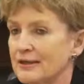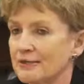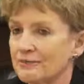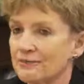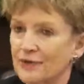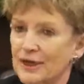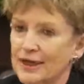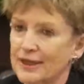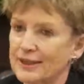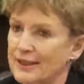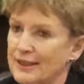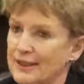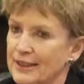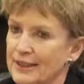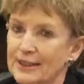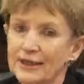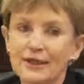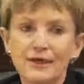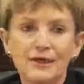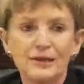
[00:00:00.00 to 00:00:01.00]
frankly
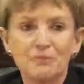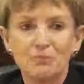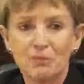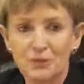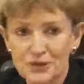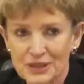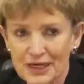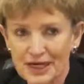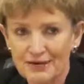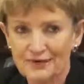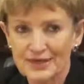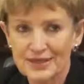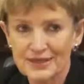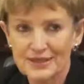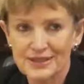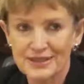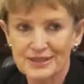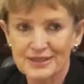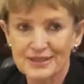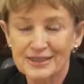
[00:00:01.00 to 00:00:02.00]
most obvious,
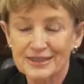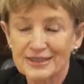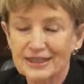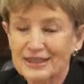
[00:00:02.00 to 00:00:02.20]
is